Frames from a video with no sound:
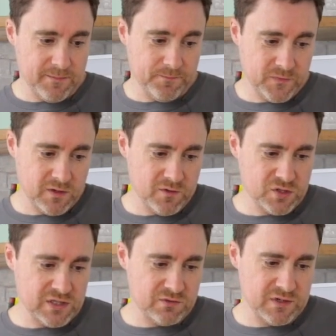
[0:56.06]
Yep,
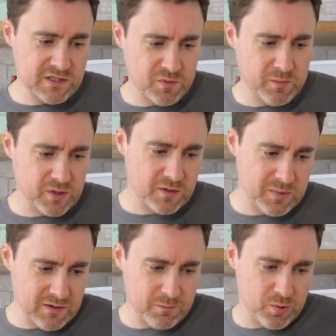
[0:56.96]
conversion is reasonable but could
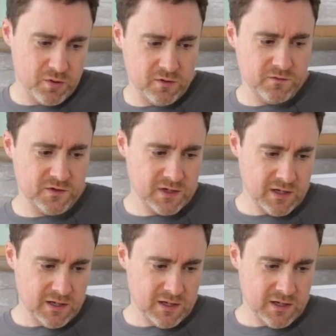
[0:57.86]
be improved.